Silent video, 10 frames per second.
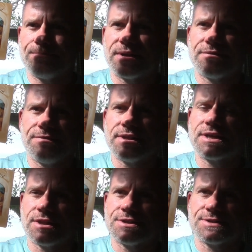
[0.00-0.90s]
but I feel
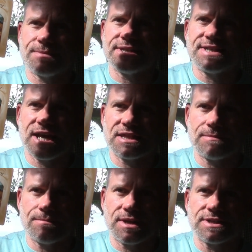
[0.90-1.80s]
like it might take
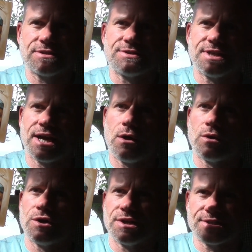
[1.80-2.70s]
them a minute to see how
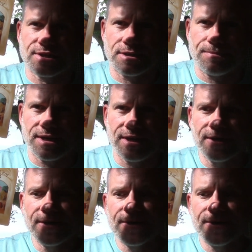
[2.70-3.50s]
good it's going to be.